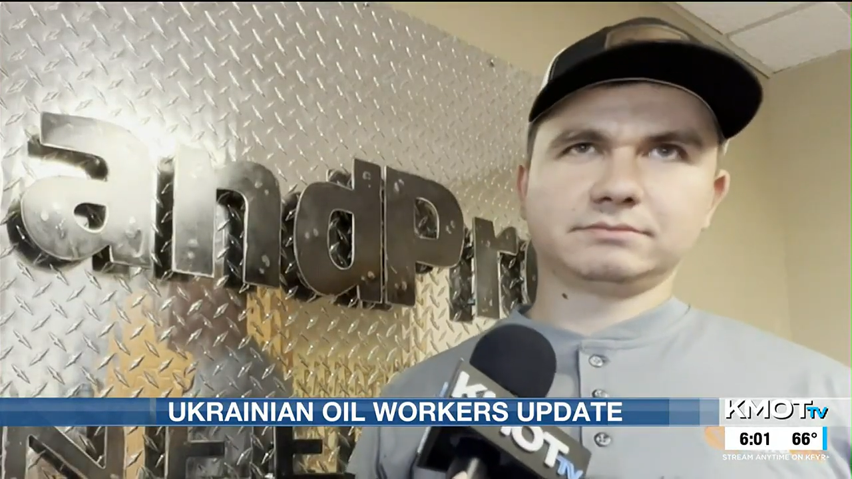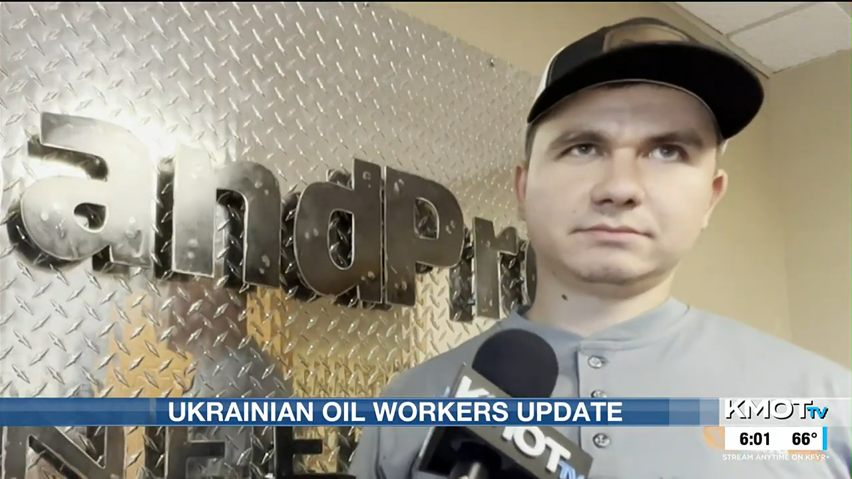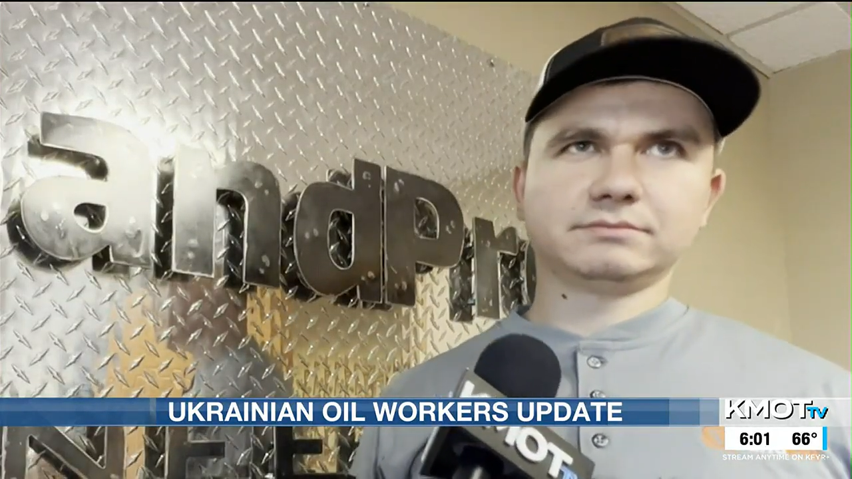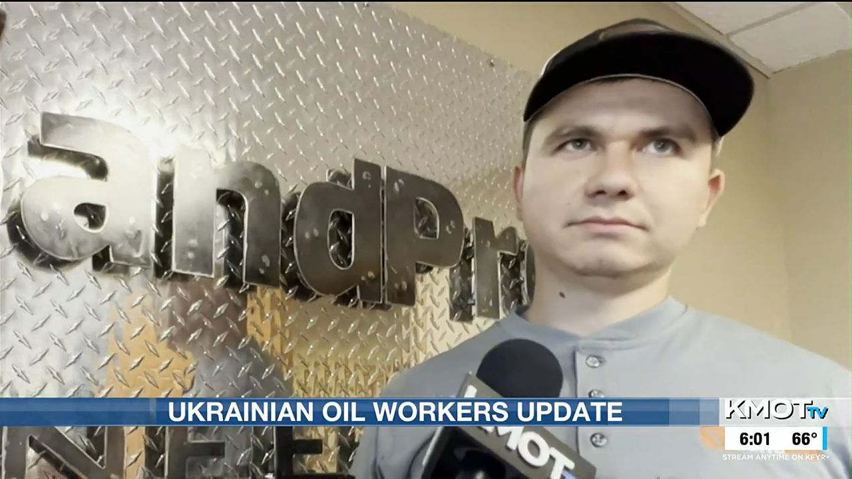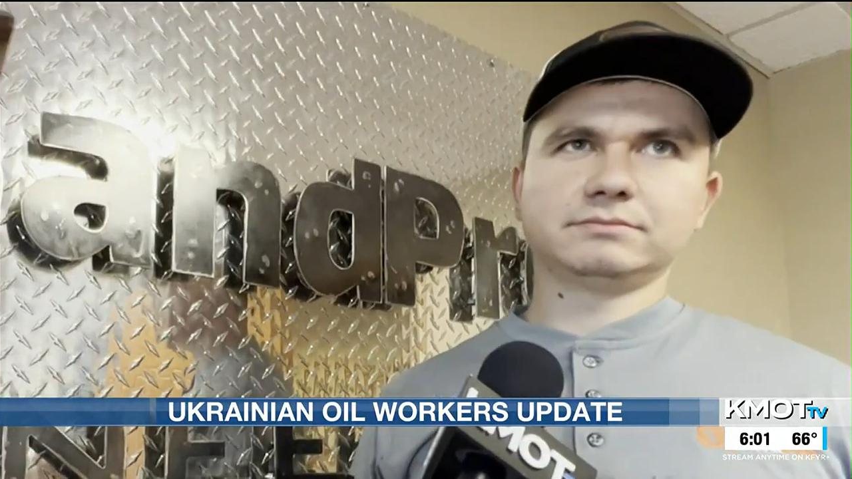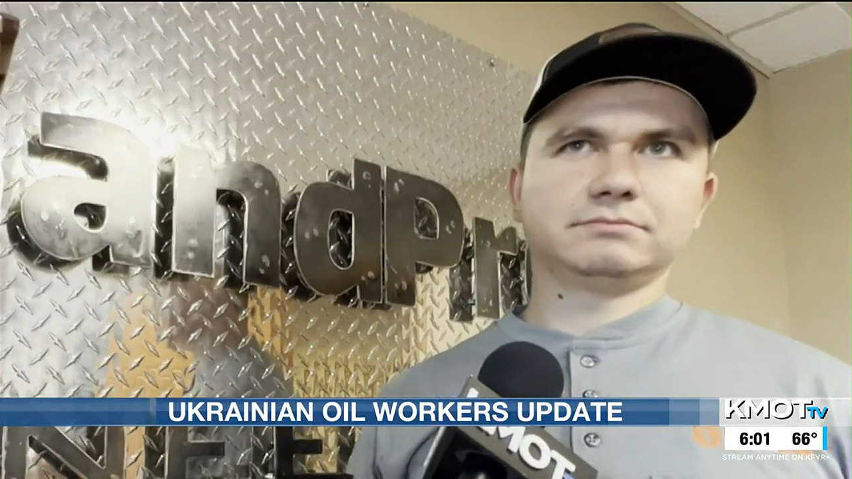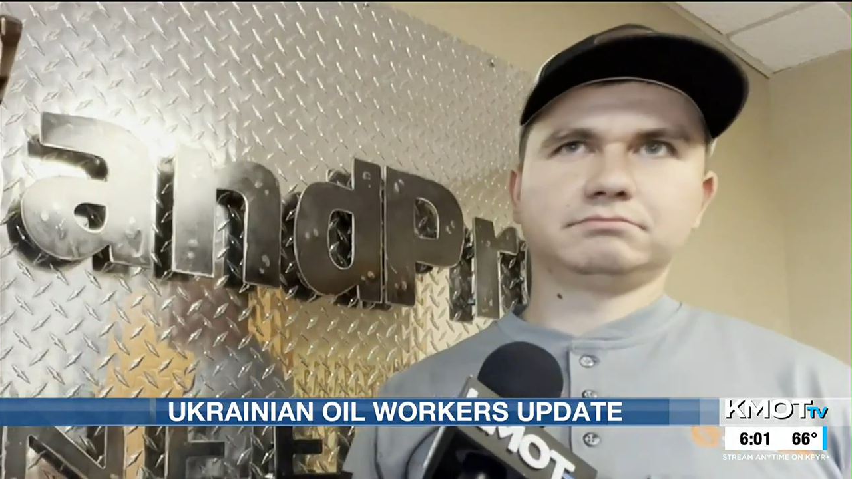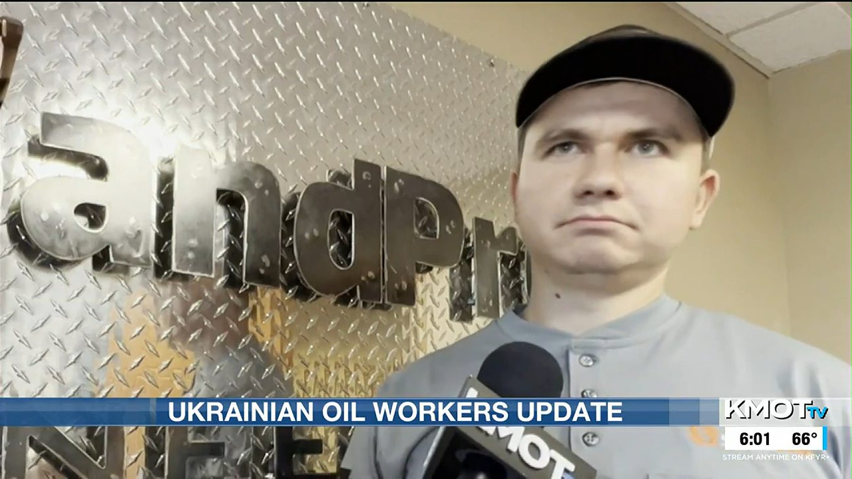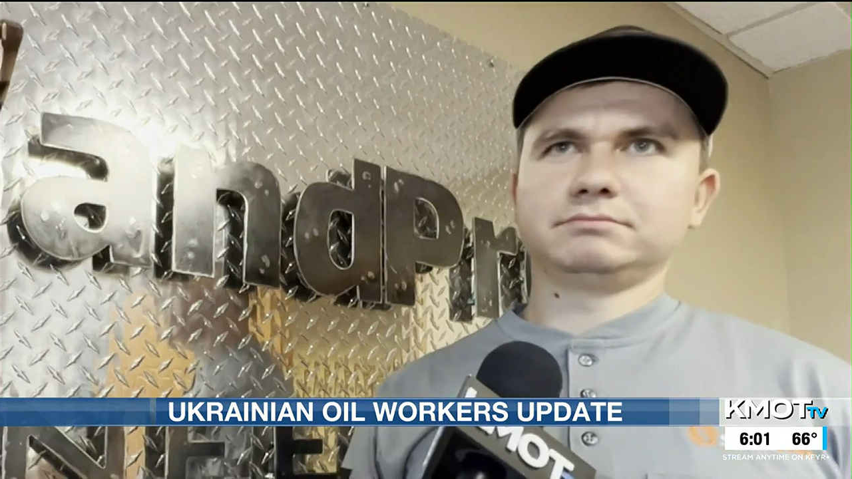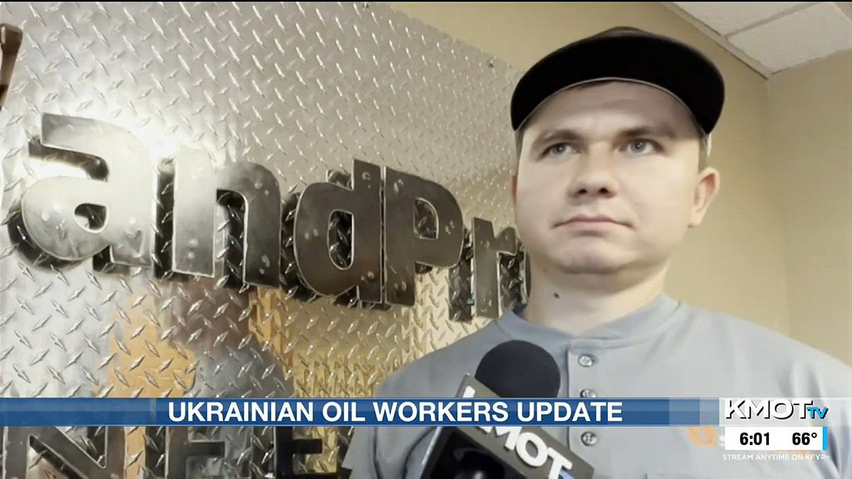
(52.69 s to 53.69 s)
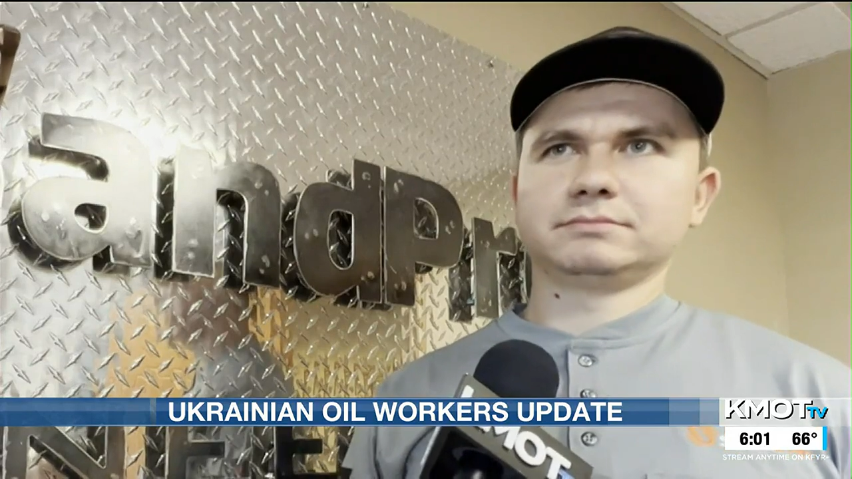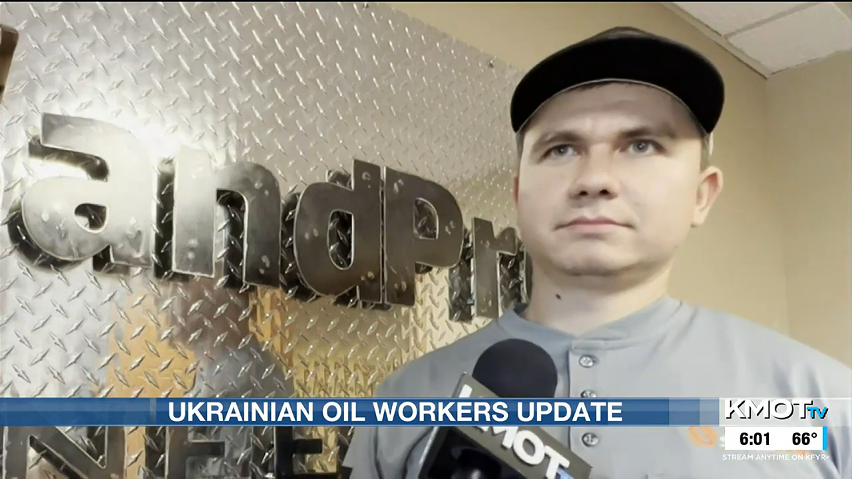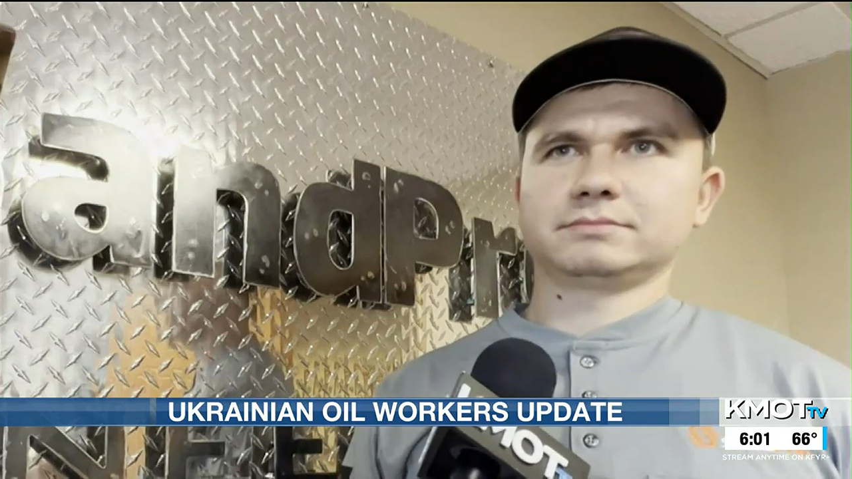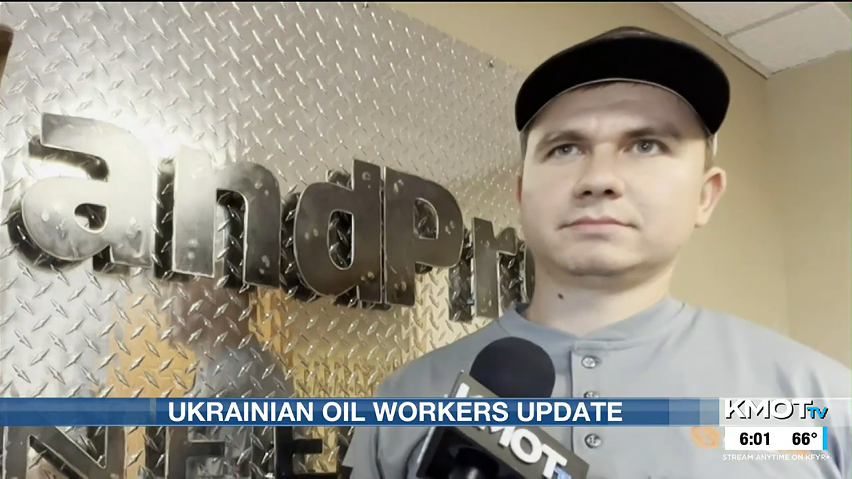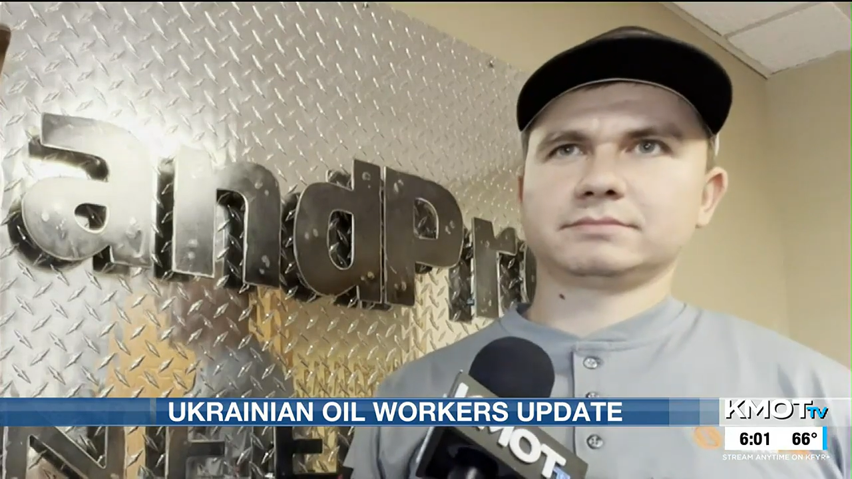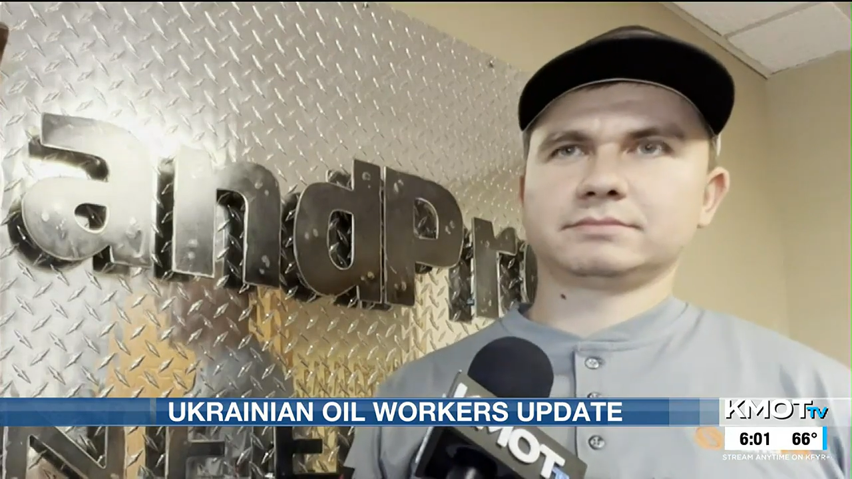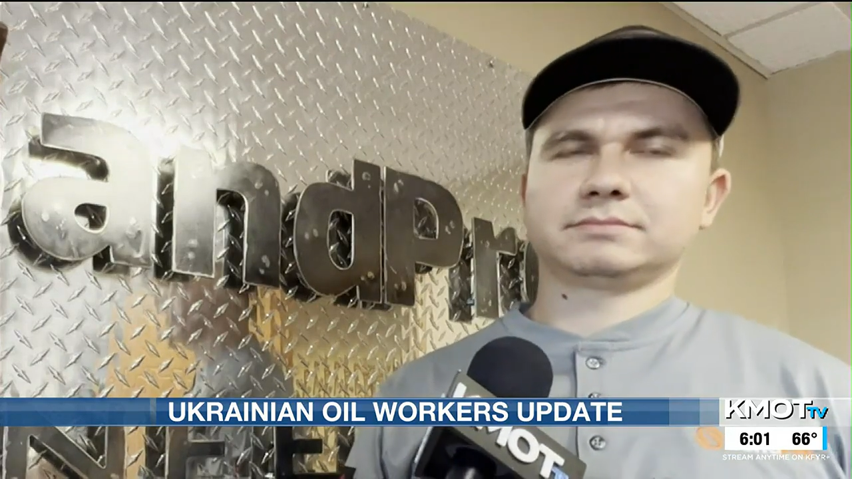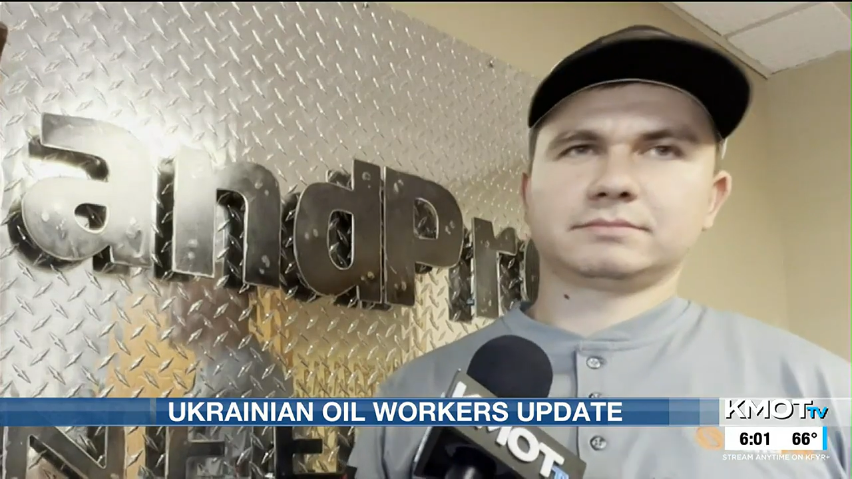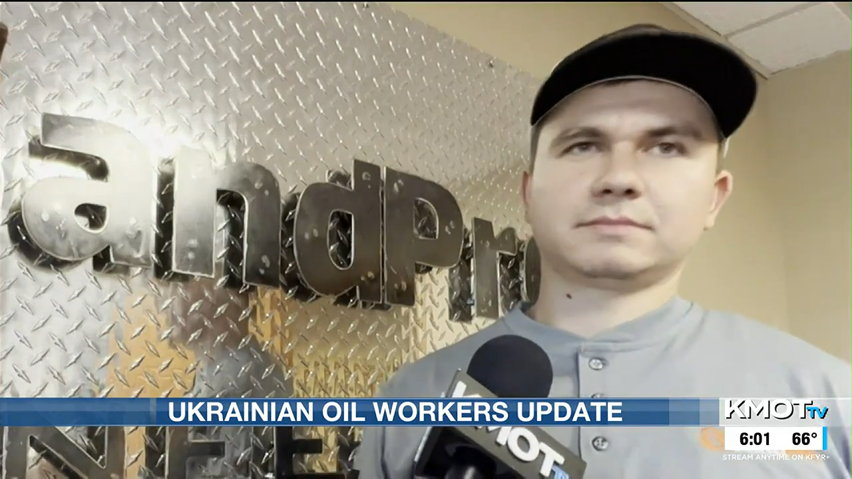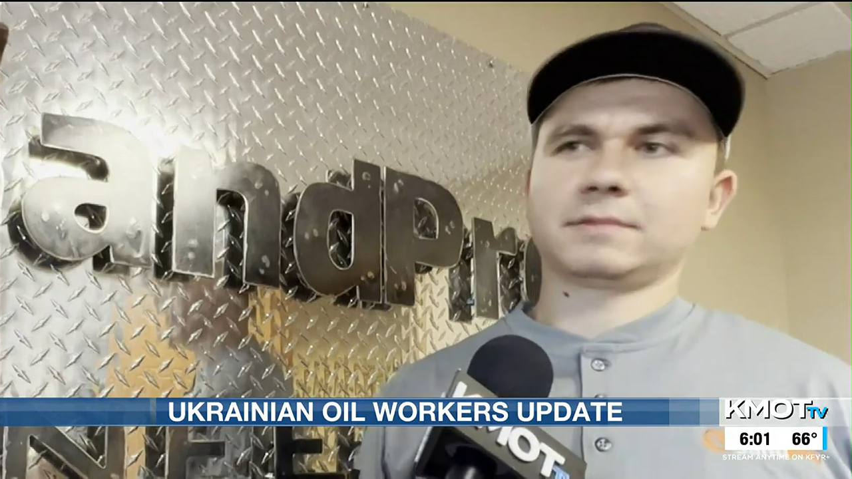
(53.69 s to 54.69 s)
Mm,
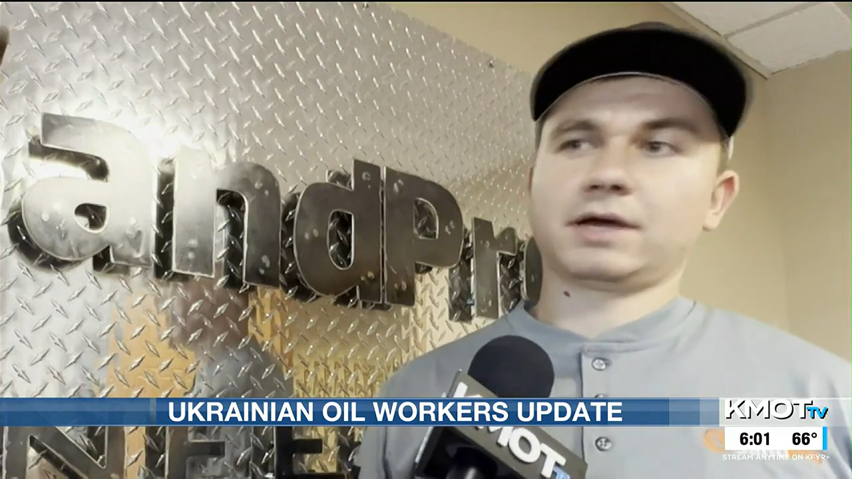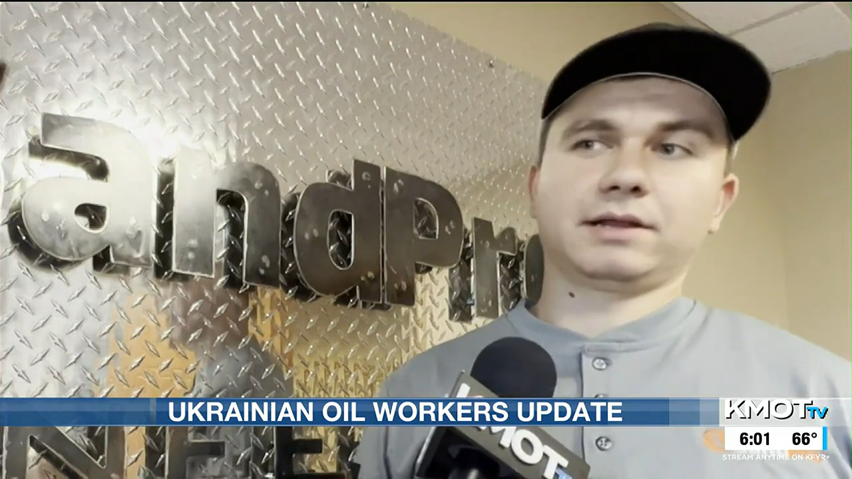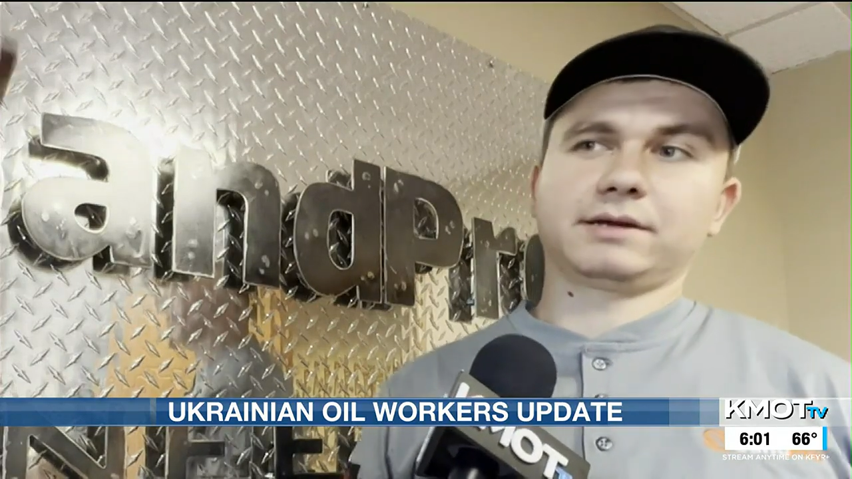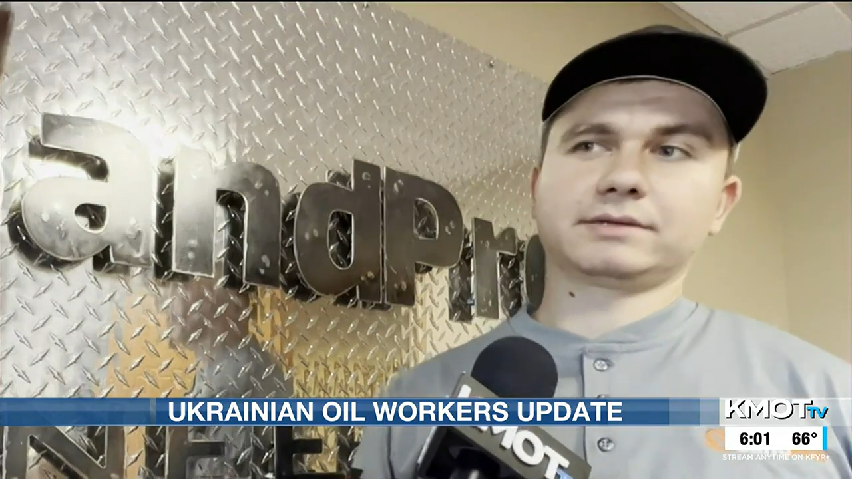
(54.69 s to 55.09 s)
I like